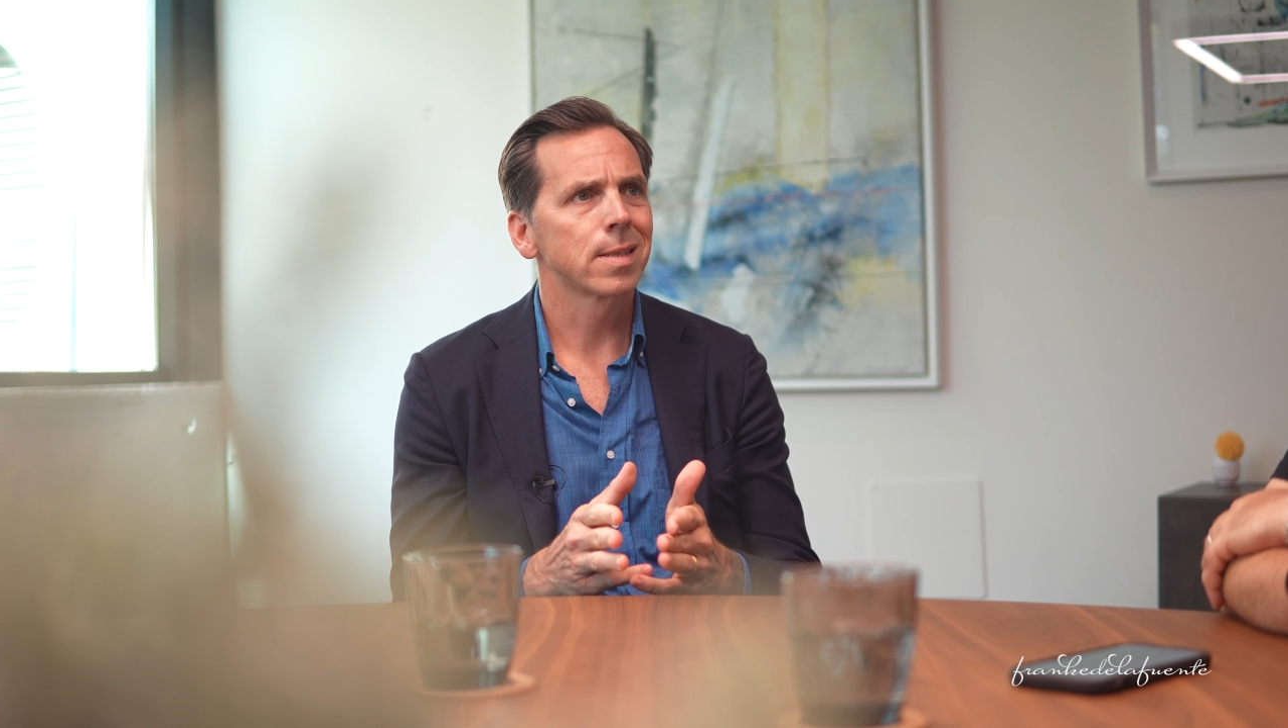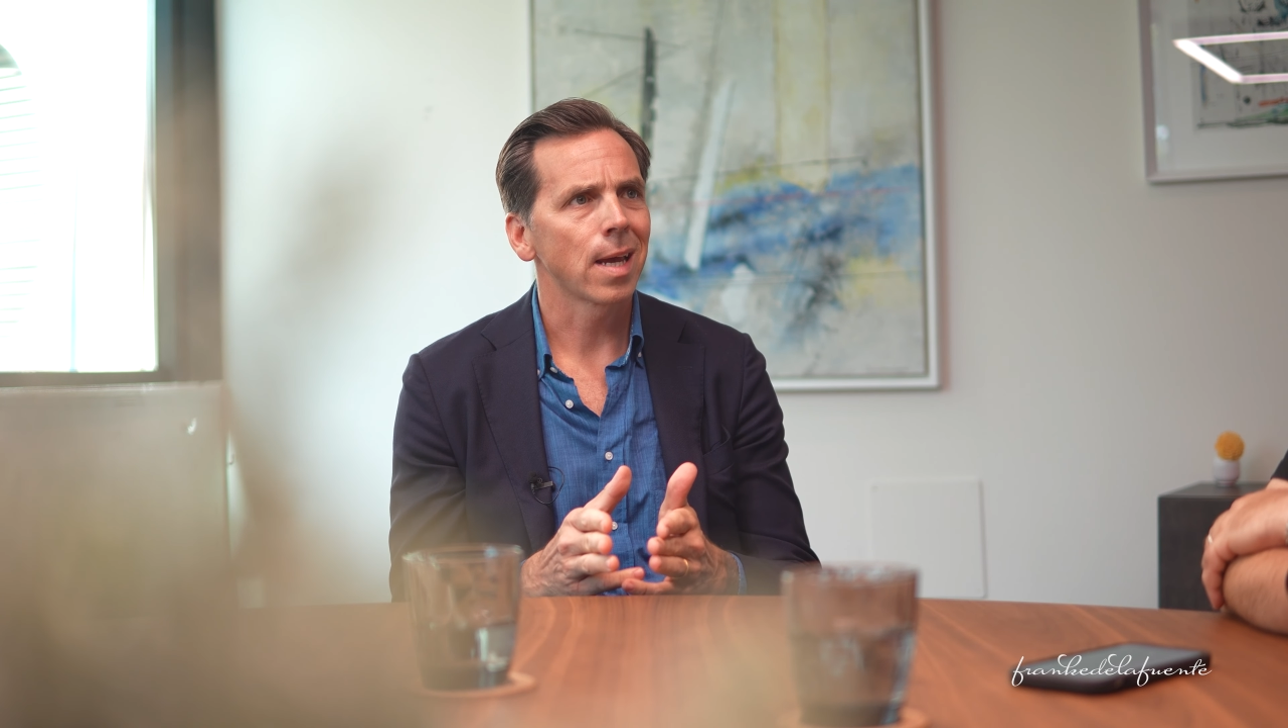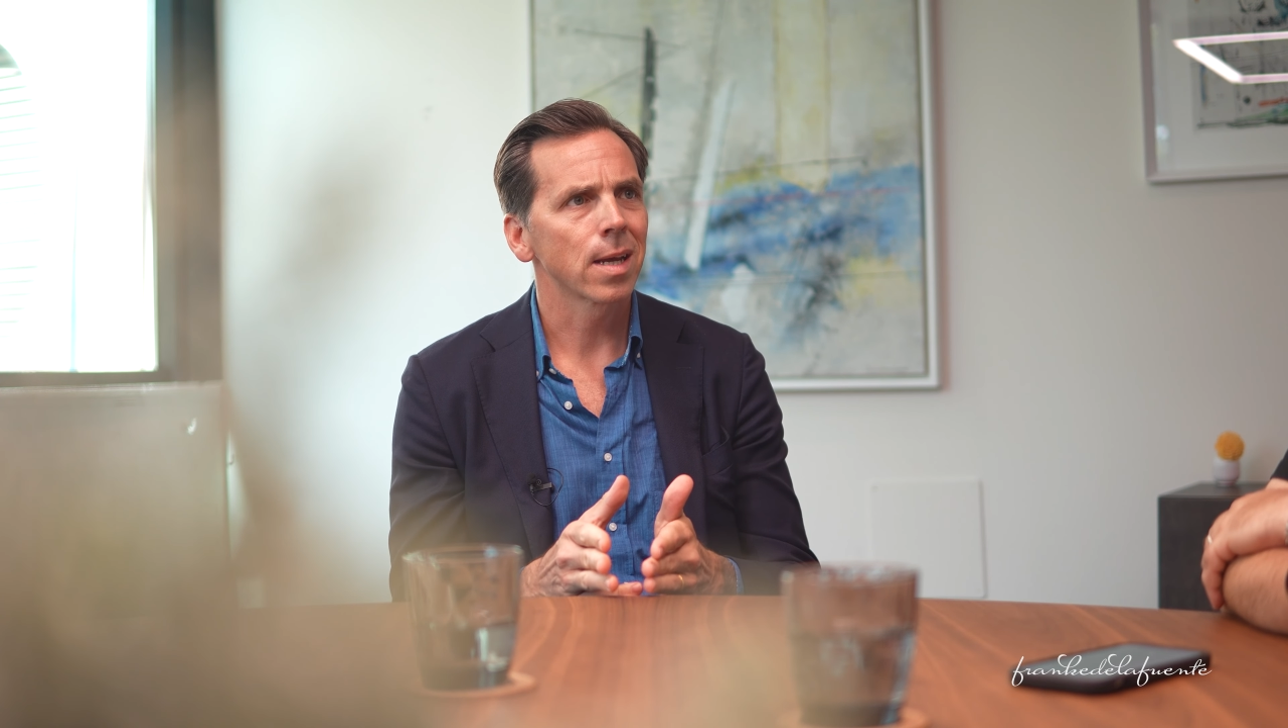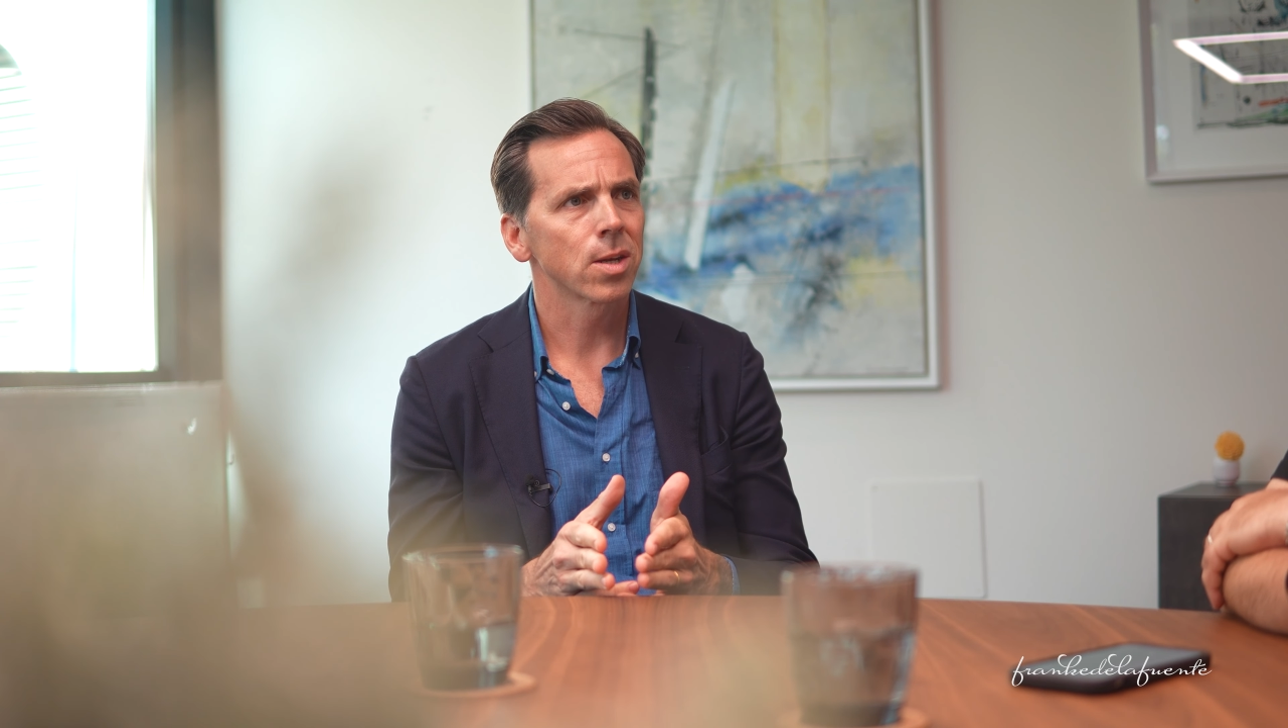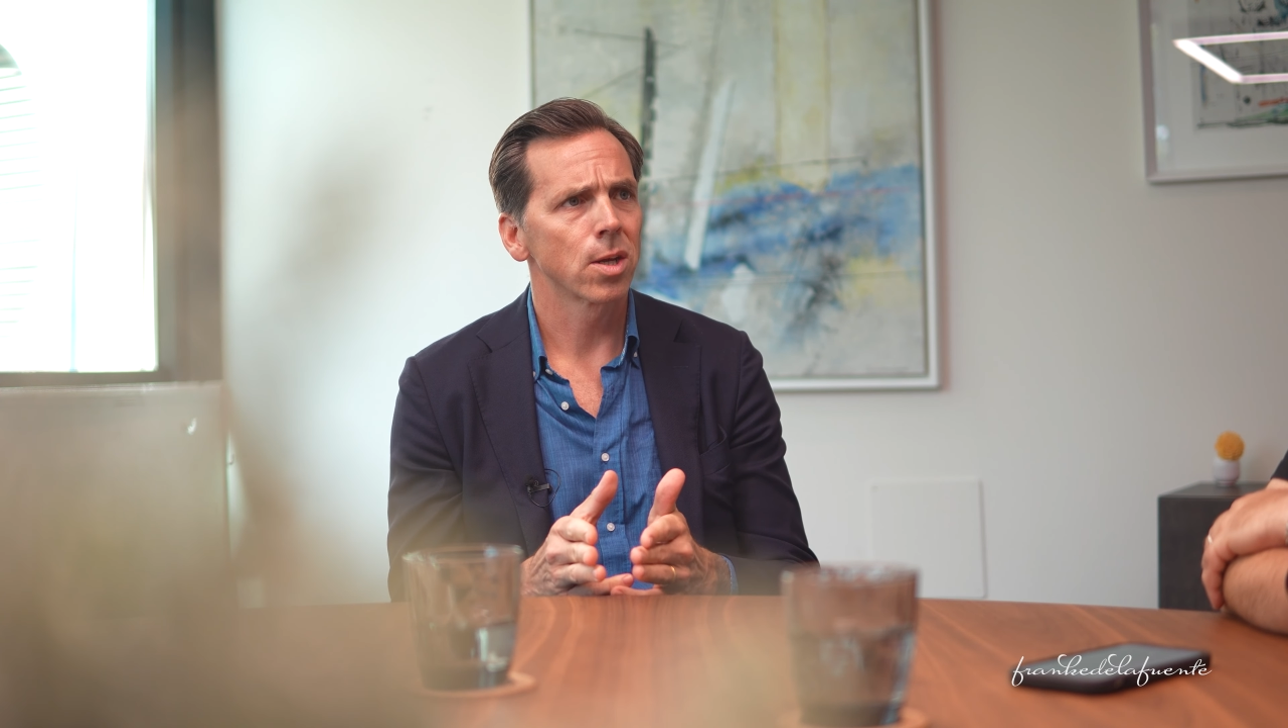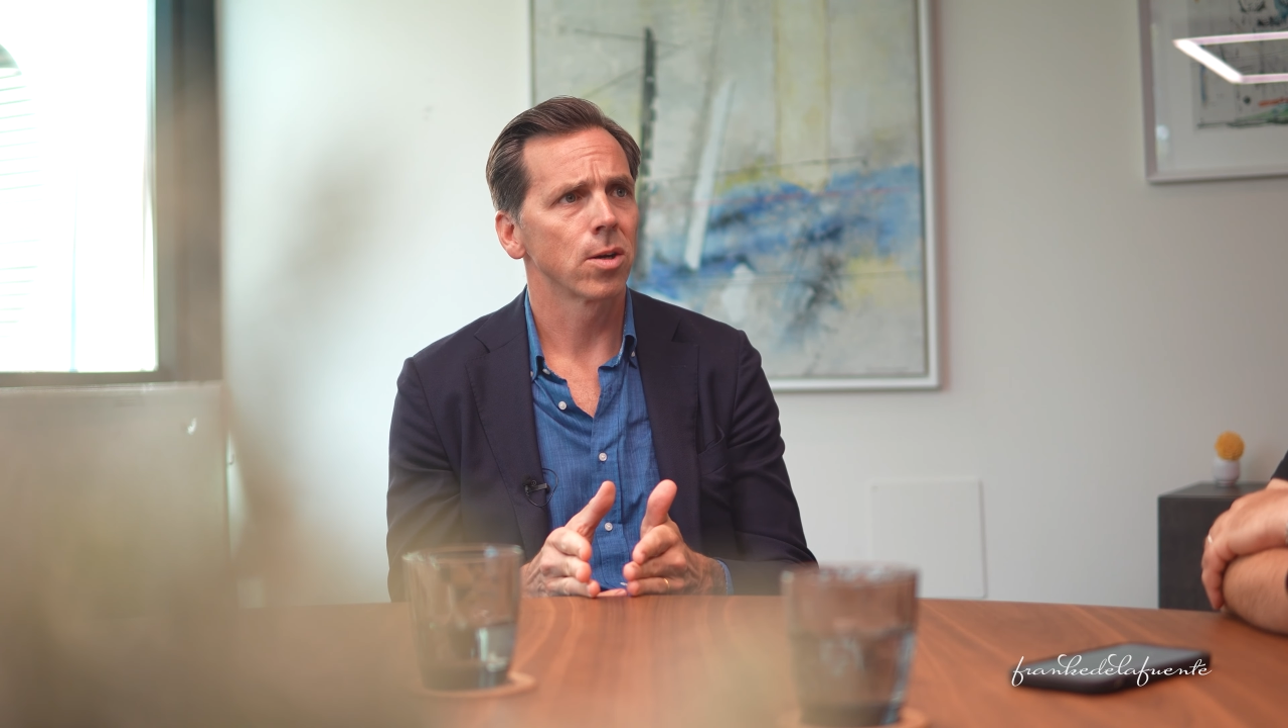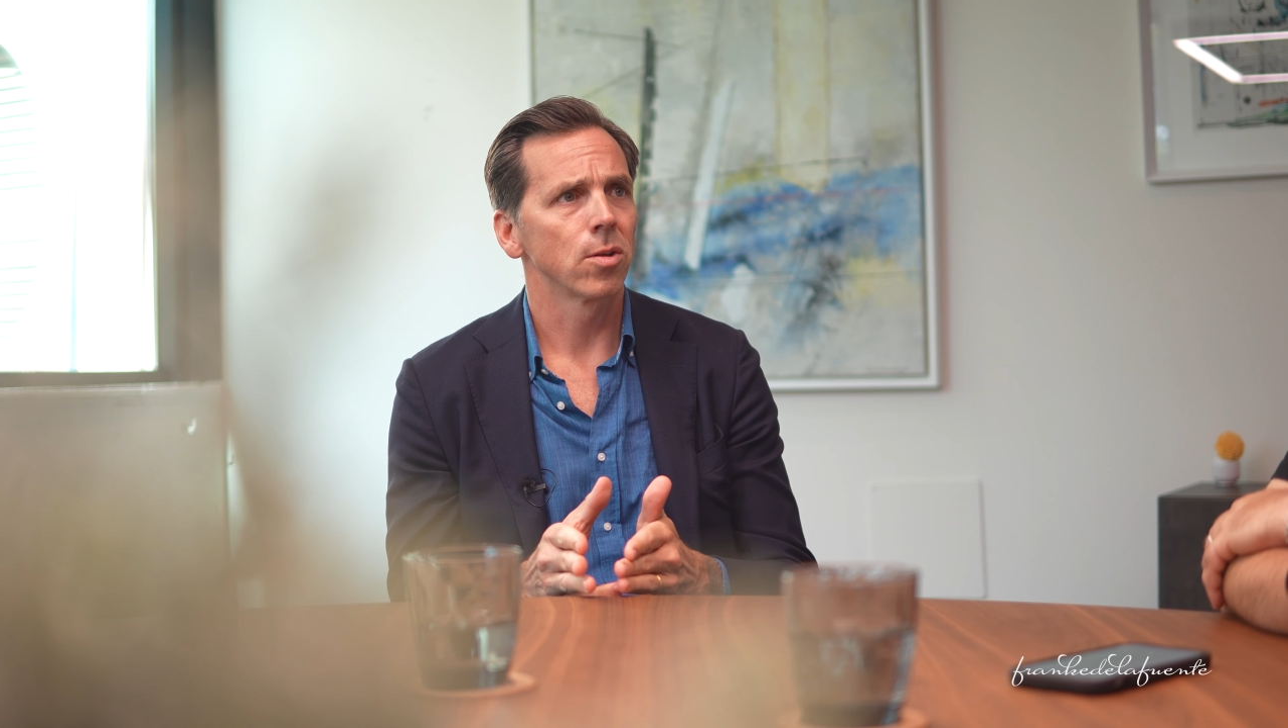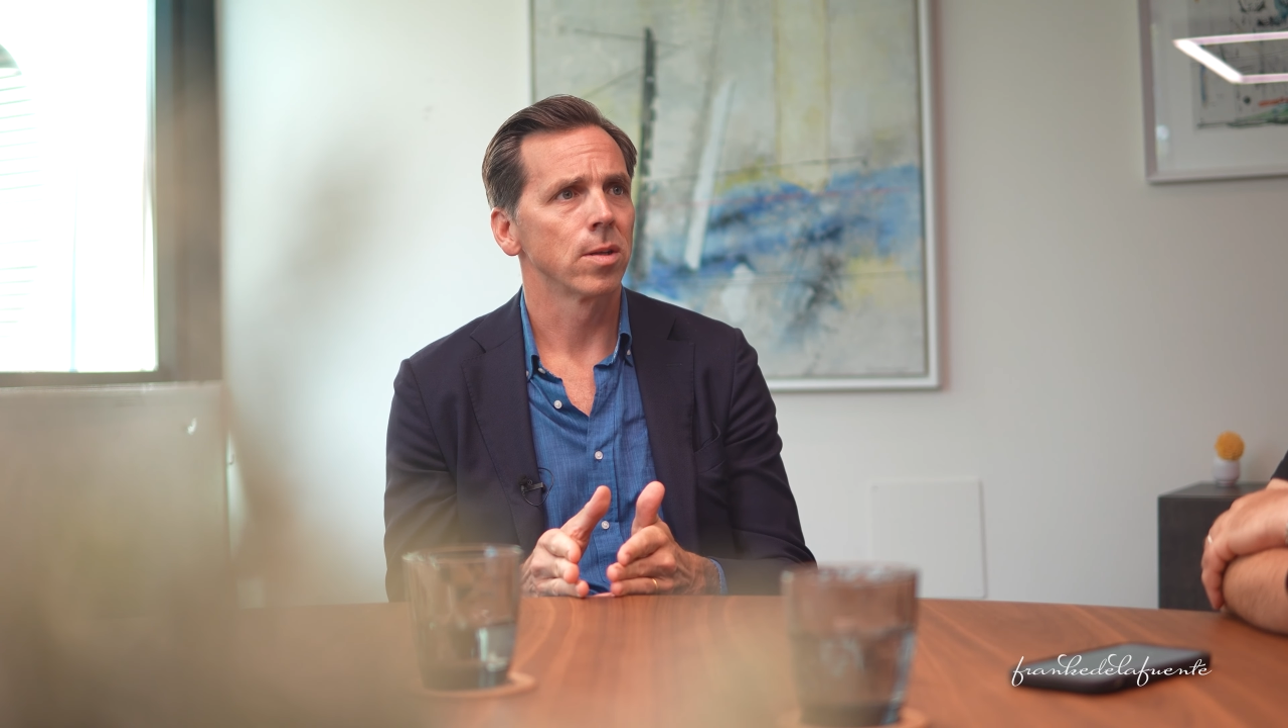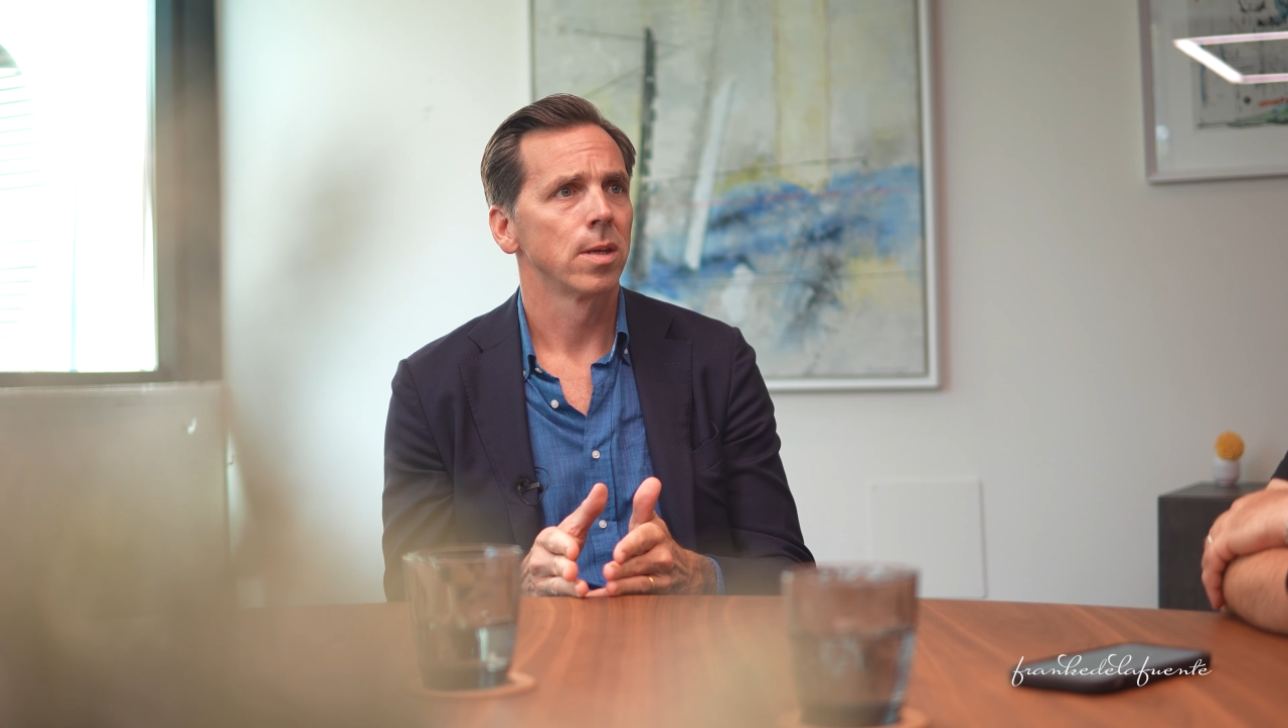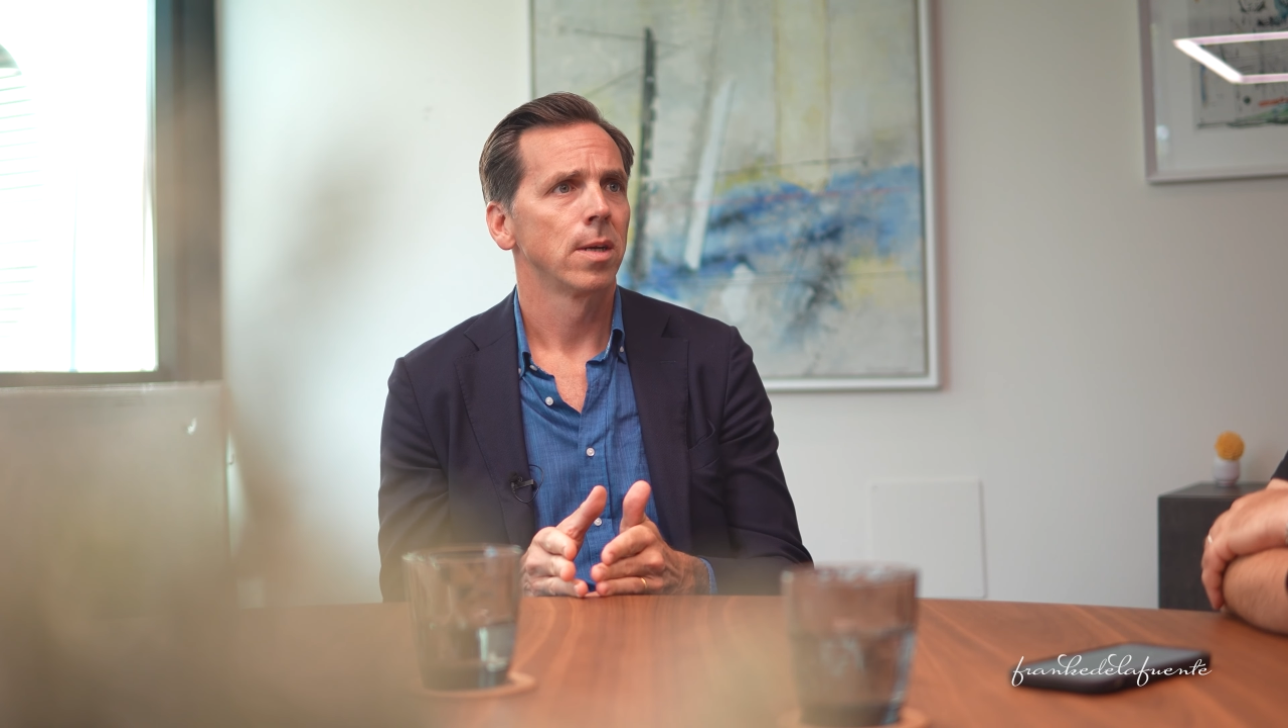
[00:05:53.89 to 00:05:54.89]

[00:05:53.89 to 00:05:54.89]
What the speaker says: technical